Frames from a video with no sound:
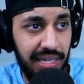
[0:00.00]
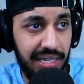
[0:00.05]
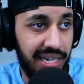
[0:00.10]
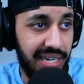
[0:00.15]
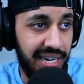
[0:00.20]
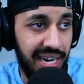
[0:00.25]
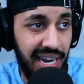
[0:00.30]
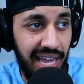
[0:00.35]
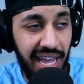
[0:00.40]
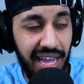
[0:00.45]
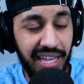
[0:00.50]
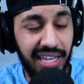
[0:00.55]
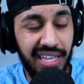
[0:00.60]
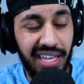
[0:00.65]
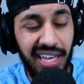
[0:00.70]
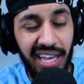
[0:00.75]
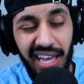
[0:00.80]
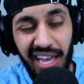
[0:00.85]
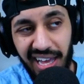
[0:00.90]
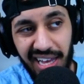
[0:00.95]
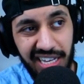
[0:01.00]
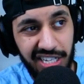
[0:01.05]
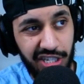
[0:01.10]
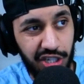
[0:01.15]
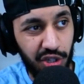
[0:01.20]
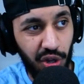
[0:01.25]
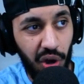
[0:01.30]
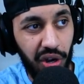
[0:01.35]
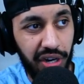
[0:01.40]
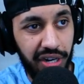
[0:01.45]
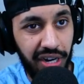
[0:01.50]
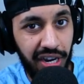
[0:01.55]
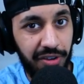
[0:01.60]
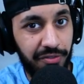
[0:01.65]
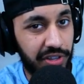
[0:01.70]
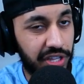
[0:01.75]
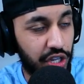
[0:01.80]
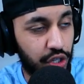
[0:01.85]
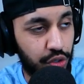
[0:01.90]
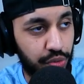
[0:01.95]
the neck is not great
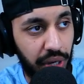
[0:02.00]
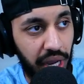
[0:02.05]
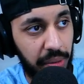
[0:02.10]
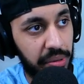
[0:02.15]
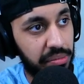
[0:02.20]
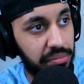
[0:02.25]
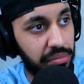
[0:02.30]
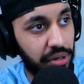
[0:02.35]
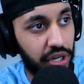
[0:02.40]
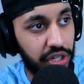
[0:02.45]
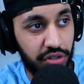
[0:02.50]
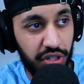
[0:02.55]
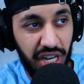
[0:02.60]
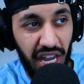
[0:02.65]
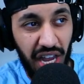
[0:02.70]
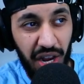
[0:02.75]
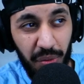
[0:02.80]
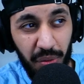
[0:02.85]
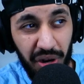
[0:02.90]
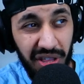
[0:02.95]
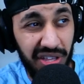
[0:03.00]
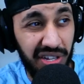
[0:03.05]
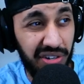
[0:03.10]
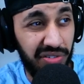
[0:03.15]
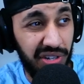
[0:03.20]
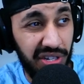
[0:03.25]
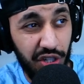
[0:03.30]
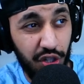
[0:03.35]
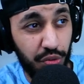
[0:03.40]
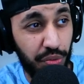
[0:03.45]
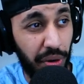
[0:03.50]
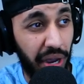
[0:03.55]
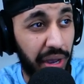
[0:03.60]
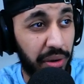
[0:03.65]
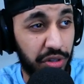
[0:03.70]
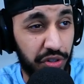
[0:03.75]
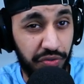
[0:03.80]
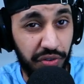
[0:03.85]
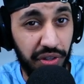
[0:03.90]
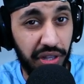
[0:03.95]
for this weapon because it's kind of one of the reasons why
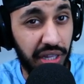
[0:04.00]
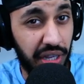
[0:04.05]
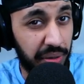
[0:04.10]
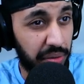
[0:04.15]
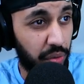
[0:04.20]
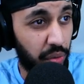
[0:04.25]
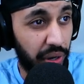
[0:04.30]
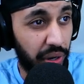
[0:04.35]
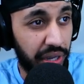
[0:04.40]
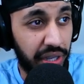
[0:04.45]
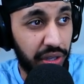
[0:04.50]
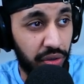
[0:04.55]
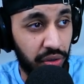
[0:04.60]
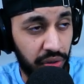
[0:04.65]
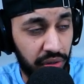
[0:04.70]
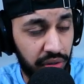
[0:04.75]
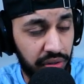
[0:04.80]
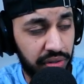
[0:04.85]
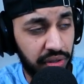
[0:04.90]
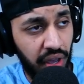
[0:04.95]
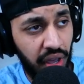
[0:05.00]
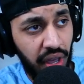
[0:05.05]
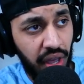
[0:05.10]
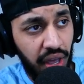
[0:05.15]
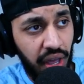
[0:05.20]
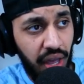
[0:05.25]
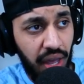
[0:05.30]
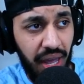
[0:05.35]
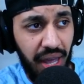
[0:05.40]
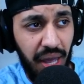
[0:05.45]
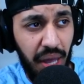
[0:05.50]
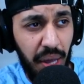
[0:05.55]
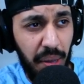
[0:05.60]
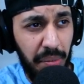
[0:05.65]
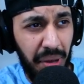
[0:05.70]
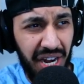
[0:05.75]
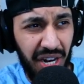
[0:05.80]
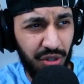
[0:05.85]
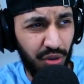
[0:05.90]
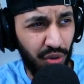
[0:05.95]
it was feeling quite good. And
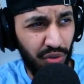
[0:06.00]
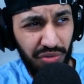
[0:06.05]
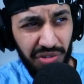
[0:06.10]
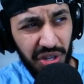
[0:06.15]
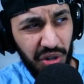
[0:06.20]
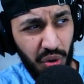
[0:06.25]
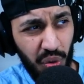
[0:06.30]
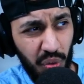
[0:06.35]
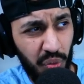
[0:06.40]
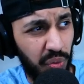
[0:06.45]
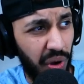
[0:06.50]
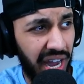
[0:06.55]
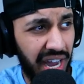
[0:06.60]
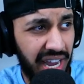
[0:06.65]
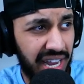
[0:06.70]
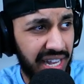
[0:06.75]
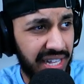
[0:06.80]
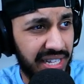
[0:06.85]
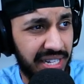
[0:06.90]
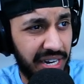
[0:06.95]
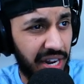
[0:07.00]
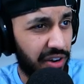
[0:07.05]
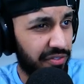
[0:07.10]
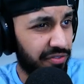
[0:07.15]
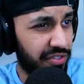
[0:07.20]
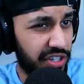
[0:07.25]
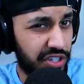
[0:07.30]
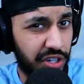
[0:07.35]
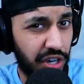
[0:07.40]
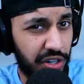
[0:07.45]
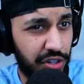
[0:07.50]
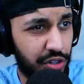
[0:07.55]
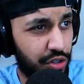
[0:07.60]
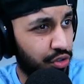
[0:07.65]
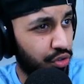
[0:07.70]
I don't really know why they nerfed this gun